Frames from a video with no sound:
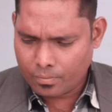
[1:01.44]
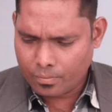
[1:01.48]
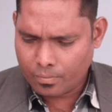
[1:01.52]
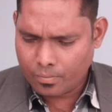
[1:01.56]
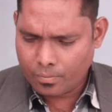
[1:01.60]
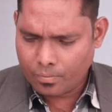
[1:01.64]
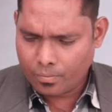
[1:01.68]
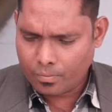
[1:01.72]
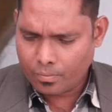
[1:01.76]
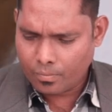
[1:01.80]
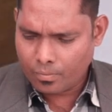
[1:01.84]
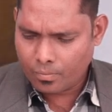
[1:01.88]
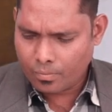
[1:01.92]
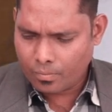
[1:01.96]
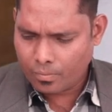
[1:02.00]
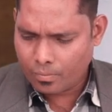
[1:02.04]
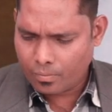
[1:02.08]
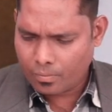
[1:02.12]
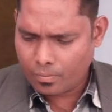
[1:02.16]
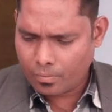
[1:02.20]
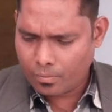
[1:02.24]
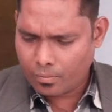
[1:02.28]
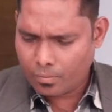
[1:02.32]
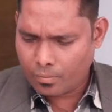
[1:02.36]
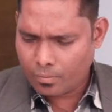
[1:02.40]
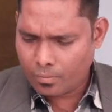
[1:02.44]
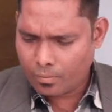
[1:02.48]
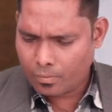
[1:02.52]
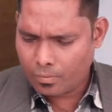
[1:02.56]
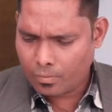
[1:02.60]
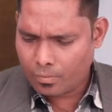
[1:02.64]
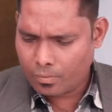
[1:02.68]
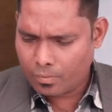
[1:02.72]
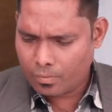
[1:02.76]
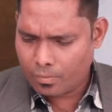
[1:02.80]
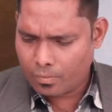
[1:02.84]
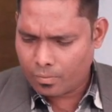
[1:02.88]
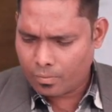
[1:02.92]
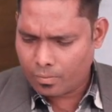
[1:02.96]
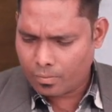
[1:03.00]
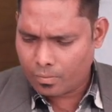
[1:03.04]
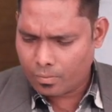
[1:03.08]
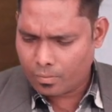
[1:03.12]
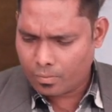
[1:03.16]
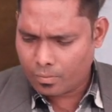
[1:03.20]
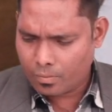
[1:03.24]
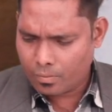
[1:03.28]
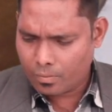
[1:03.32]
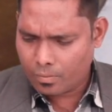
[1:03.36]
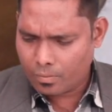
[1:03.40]

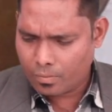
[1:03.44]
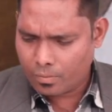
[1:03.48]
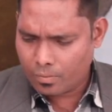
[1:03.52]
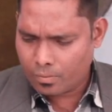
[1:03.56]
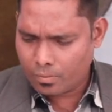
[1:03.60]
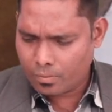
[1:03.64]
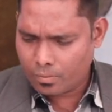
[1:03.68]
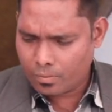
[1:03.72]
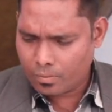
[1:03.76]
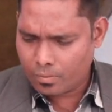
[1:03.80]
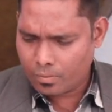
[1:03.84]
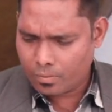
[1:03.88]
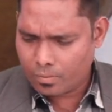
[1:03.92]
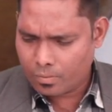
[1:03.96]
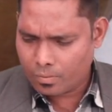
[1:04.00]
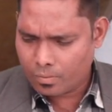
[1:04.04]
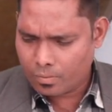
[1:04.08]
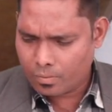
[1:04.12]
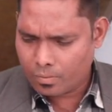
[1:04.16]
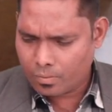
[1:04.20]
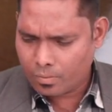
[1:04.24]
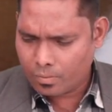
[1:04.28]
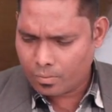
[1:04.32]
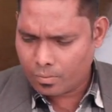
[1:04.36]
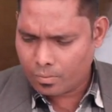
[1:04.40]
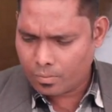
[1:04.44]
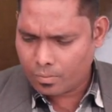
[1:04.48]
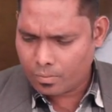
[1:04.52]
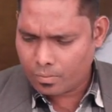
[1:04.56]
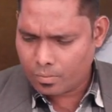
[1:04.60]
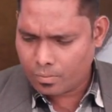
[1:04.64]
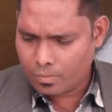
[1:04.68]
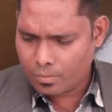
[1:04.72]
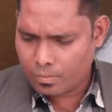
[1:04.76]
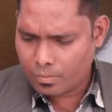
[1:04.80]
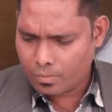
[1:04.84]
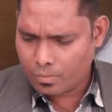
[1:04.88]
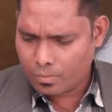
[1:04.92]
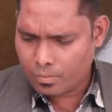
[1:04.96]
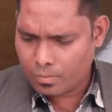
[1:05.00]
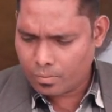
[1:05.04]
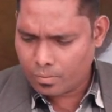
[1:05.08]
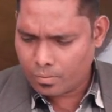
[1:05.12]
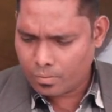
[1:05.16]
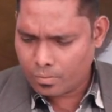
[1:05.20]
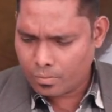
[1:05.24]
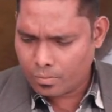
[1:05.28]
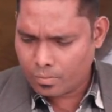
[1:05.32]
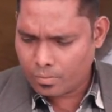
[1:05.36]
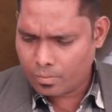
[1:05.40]

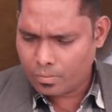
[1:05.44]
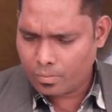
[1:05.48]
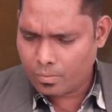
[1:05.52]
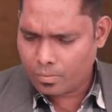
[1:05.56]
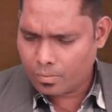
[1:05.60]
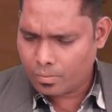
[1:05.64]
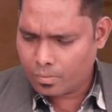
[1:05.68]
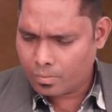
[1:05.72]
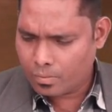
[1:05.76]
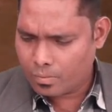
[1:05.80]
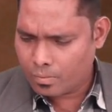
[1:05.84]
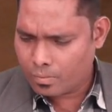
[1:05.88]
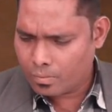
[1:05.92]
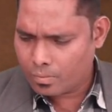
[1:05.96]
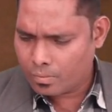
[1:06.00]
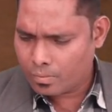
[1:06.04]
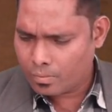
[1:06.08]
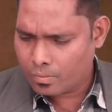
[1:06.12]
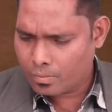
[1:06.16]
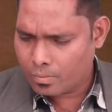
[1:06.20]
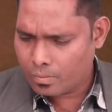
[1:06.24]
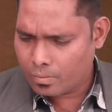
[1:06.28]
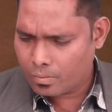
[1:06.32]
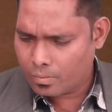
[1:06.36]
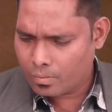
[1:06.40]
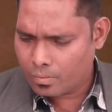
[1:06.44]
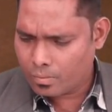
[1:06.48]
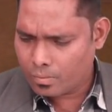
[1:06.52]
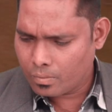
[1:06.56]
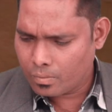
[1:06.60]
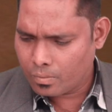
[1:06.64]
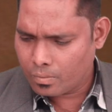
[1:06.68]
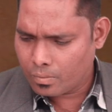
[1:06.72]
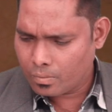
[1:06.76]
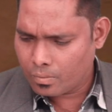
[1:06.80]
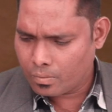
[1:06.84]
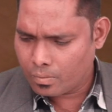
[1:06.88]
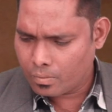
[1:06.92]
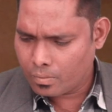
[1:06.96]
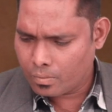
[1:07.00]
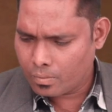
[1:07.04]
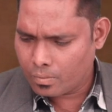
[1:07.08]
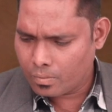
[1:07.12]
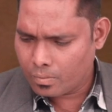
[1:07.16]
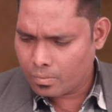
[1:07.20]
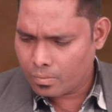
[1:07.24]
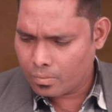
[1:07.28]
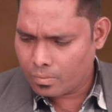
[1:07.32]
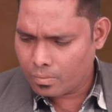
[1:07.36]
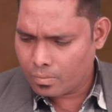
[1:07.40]

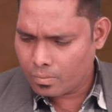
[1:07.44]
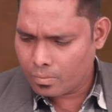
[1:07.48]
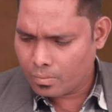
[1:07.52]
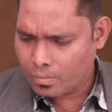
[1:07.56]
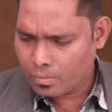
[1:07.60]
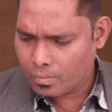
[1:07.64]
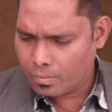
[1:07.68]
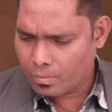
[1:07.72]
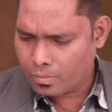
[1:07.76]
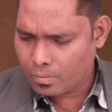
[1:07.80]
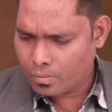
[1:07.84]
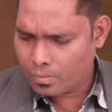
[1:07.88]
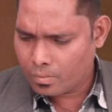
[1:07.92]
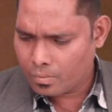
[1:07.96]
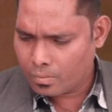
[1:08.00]
(no one is talking)